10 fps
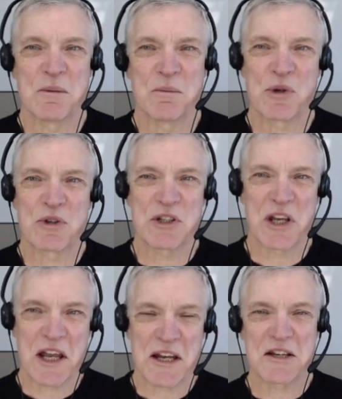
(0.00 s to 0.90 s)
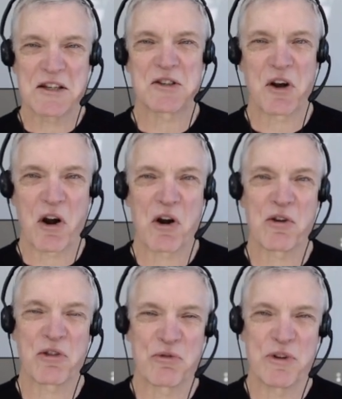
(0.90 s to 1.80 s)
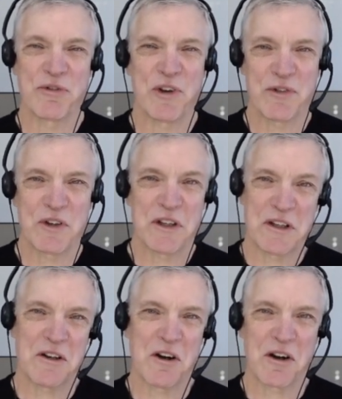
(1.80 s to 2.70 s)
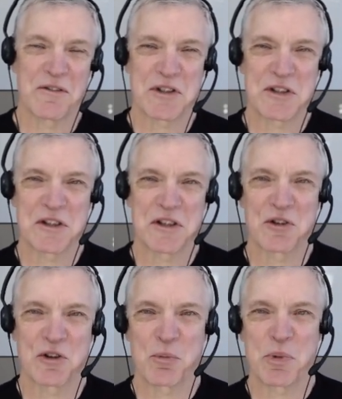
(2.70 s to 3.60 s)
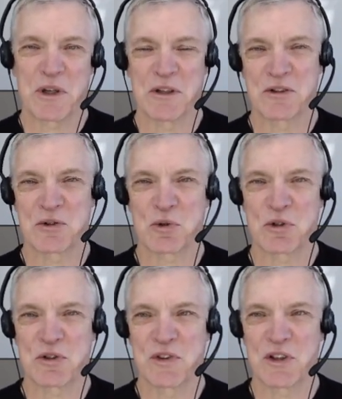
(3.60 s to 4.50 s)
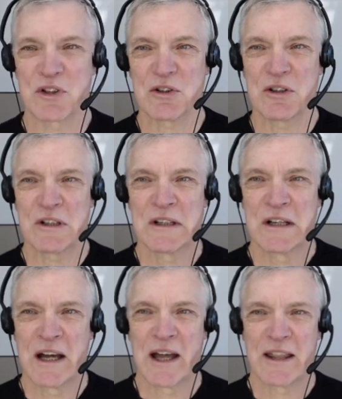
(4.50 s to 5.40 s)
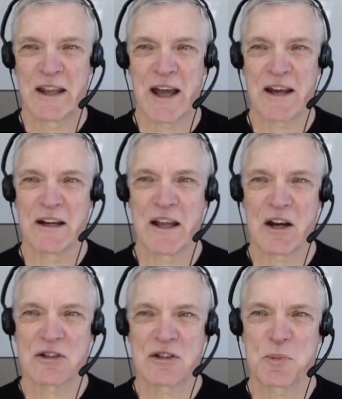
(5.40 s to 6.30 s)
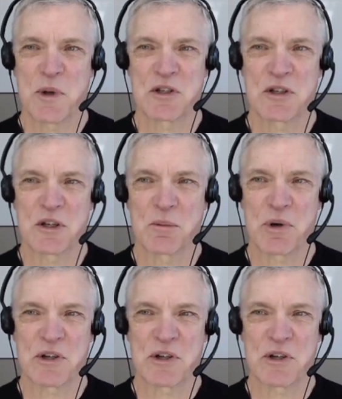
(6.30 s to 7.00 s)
Mercedes R350, obviously a European sourced vehicle that had an air suspension compressor.